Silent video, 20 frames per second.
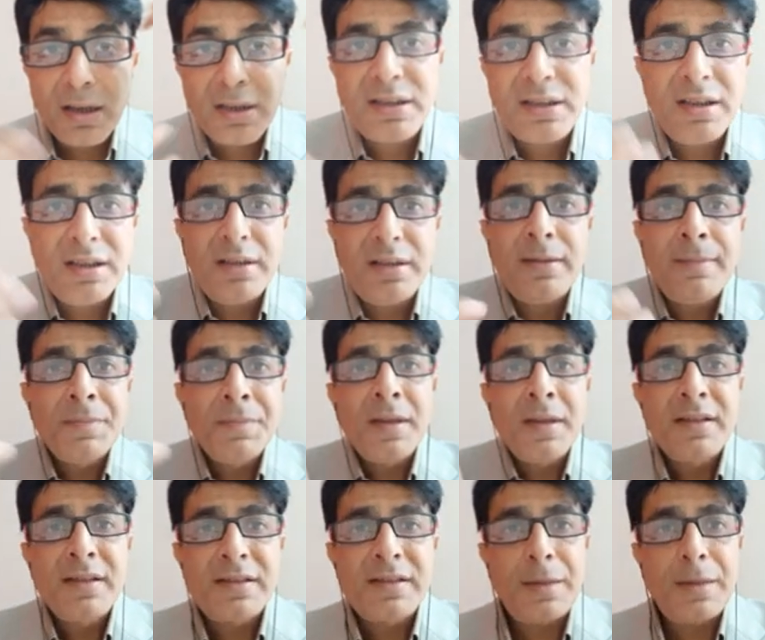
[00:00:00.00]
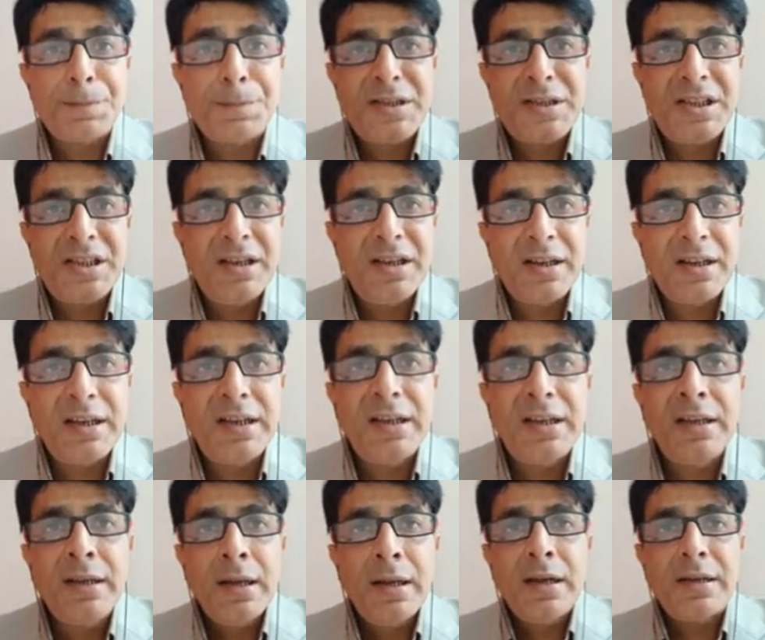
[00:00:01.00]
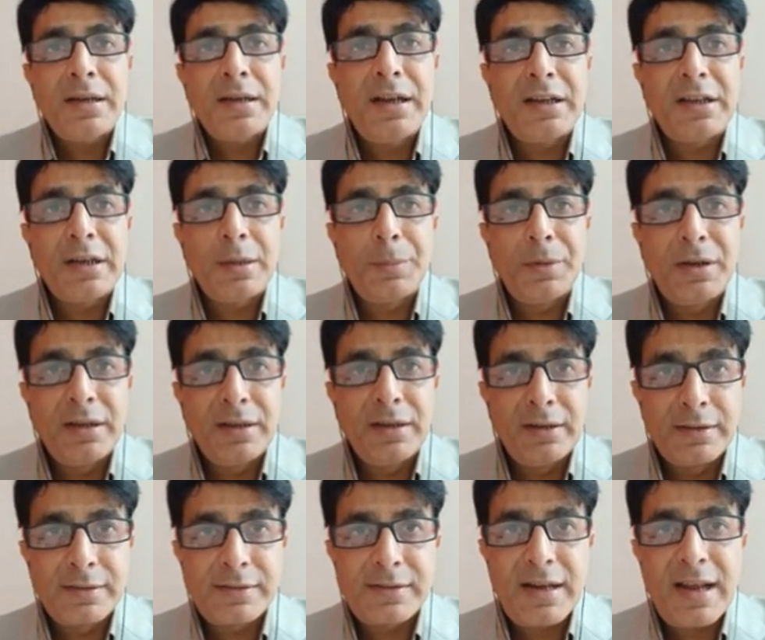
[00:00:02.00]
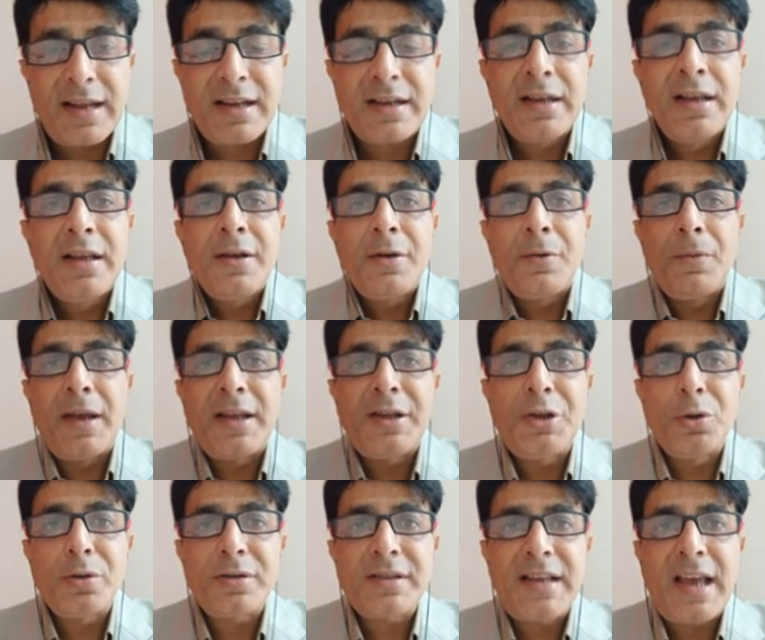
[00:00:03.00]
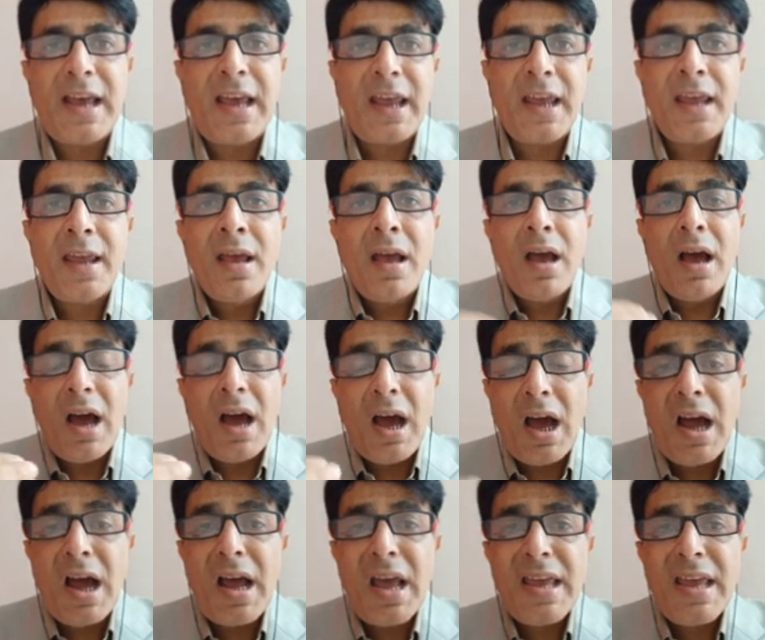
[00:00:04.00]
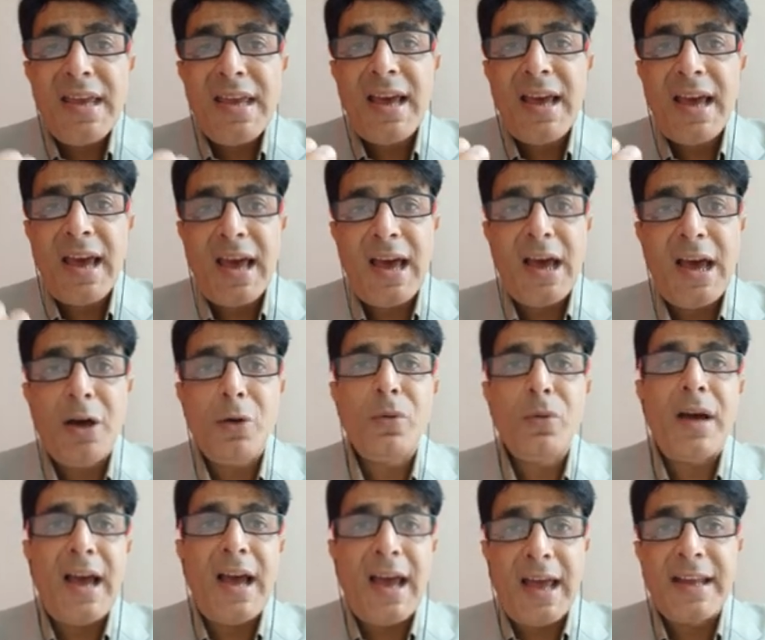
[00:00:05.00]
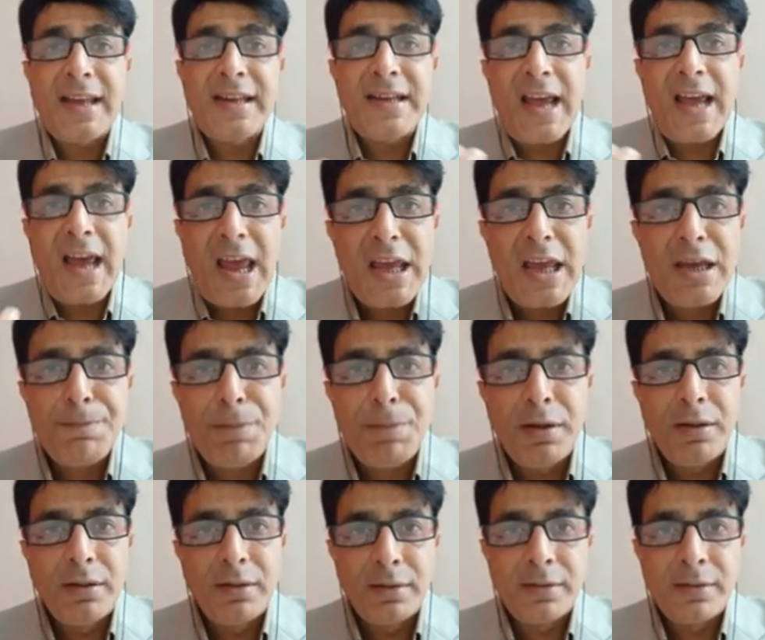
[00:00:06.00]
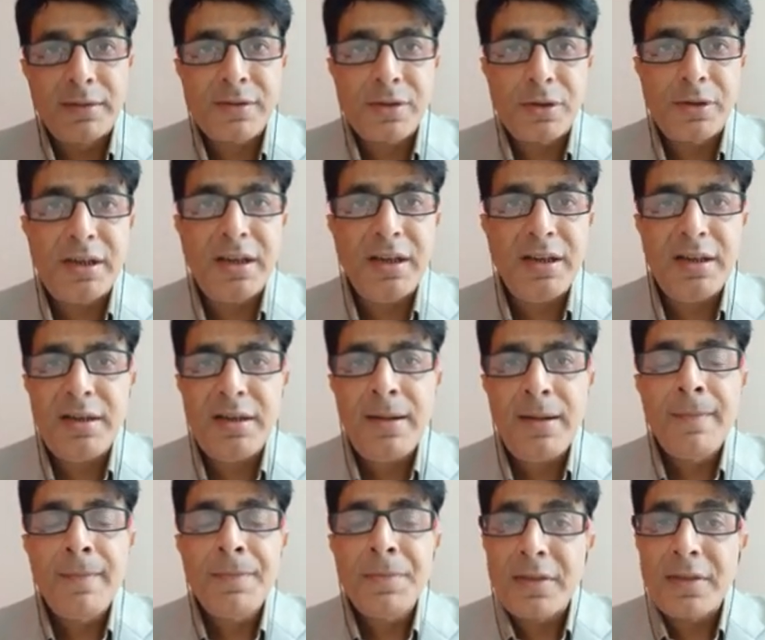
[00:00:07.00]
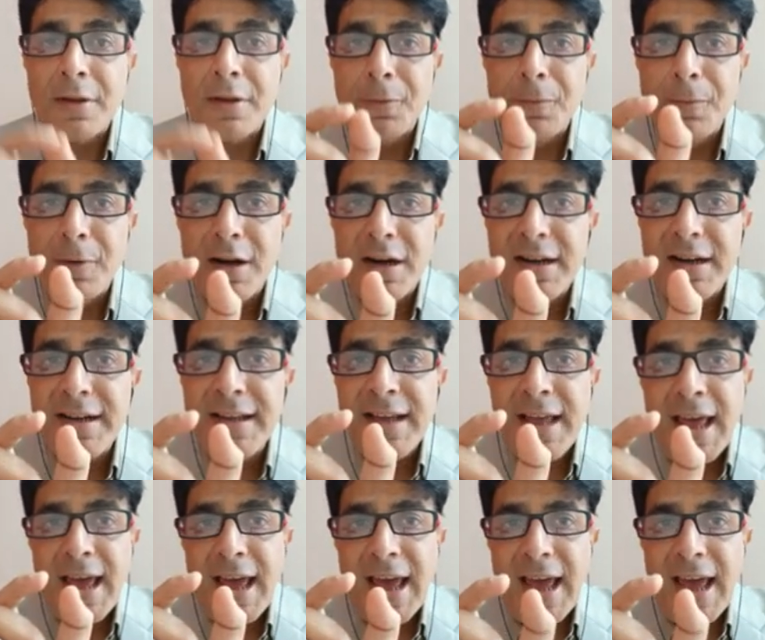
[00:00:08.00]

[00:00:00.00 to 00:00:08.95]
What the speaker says: other subsidiary determiners, right? When you say I have an apple, so here the word